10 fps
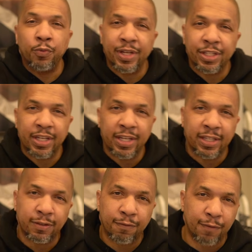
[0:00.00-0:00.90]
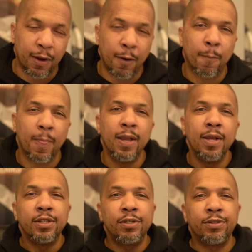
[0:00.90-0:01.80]
which is fear.
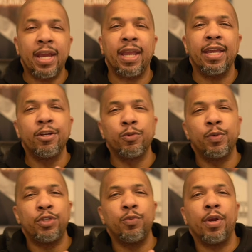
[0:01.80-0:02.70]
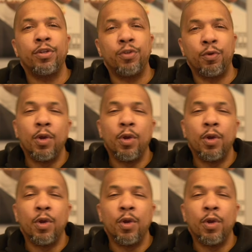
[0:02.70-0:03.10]
So check it. Here's what you want to do.